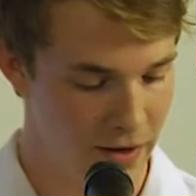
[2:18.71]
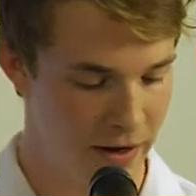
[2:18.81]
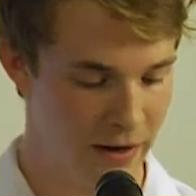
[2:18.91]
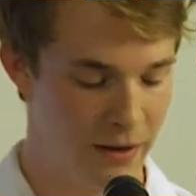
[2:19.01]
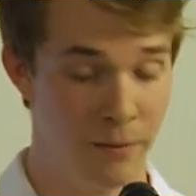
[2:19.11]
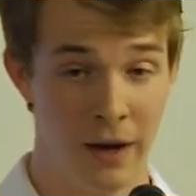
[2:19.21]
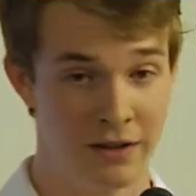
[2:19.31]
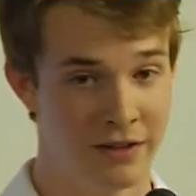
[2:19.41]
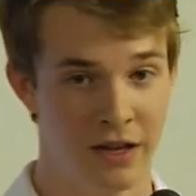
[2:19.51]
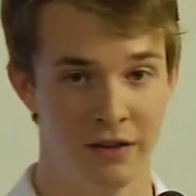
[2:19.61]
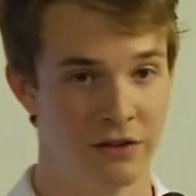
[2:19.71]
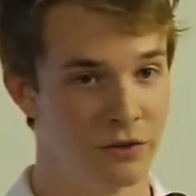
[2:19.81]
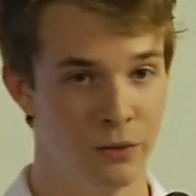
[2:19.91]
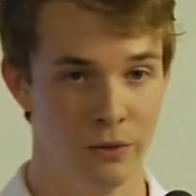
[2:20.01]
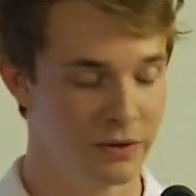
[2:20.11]
I attended
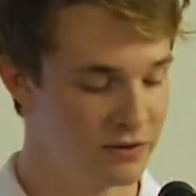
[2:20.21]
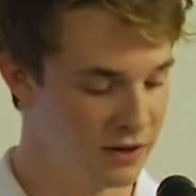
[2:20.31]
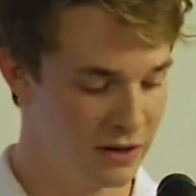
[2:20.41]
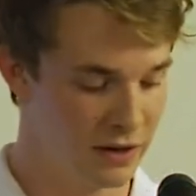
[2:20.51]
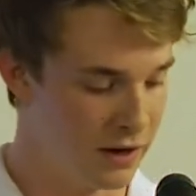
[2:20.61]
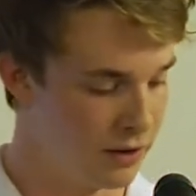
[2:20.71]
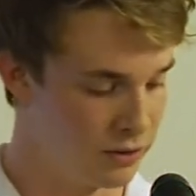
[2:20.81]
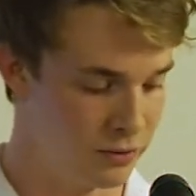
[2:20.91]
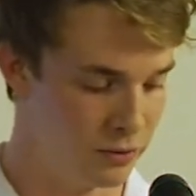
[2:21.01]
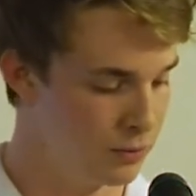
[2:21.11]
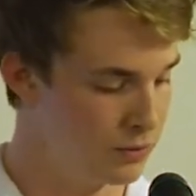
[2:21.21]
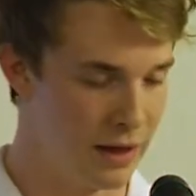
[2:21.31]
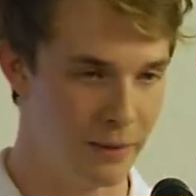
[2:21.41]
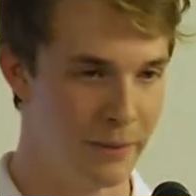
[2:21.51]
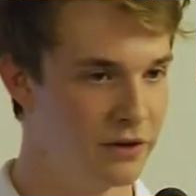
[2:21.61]
school in Sydney all through
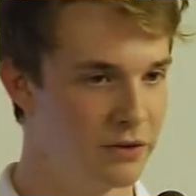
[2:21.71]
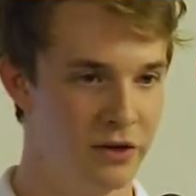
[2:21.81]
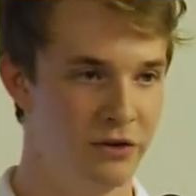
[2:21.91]
elementary,